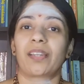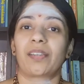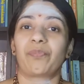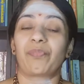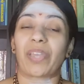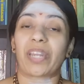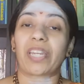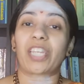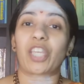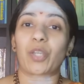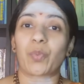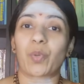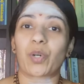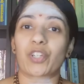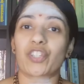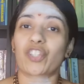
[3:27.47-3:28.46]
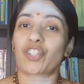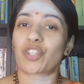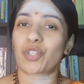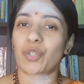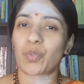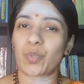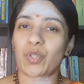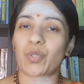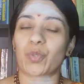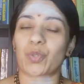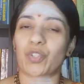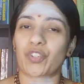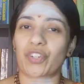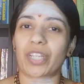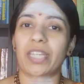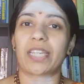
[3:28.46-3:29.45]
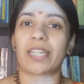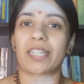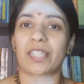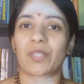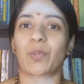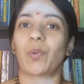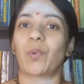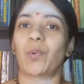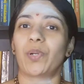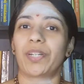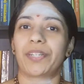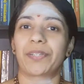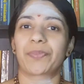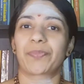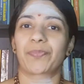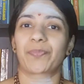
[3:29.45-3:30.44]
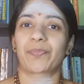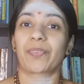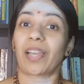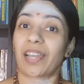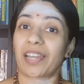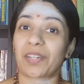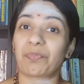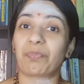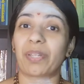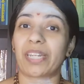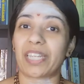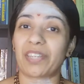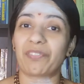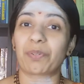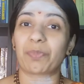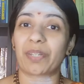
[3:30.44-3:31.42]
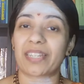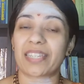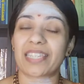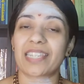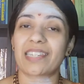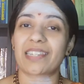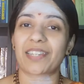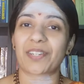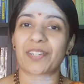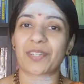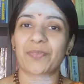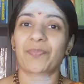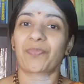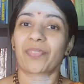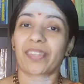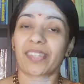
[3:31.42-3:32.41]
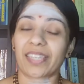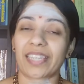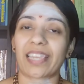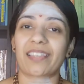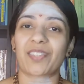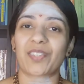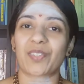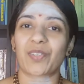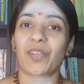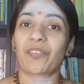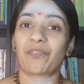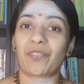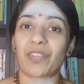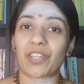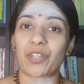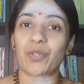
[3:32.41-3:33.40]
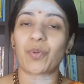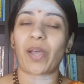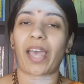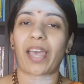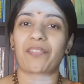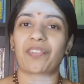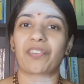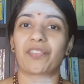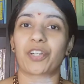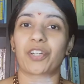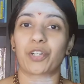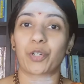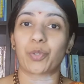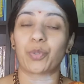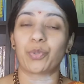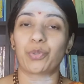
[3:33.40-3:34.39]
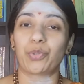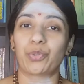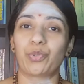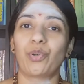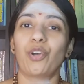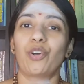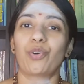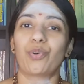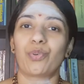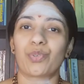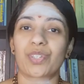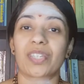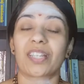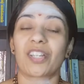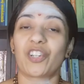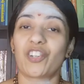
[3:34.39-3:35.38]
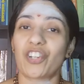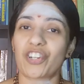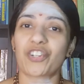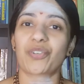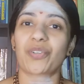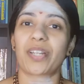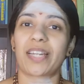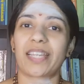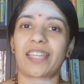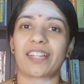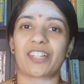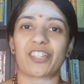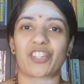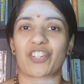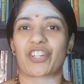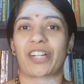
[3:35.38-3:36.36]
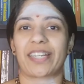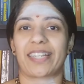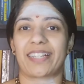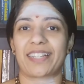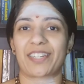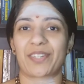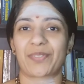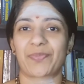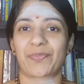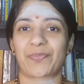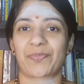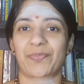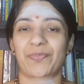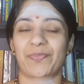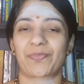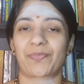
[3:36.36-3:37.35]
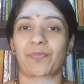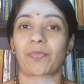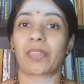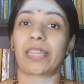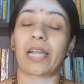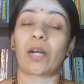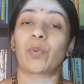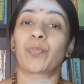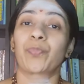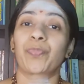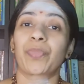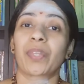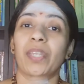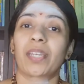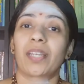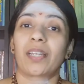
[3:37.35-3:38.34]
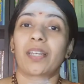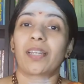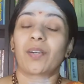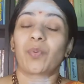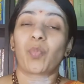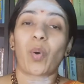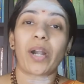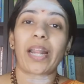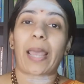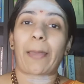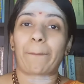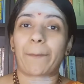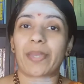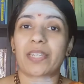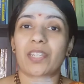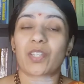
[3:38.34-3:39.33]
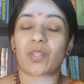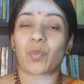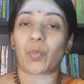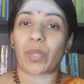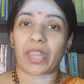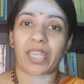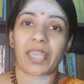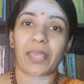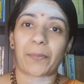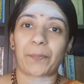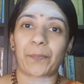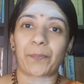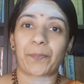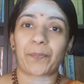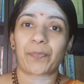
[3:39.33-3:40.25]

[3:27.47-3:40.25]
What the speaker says: when he was 2 to 3 years old. Unbelievable, isn't it? Yes, we do have our guru who is literally a child. Now, what happened with him?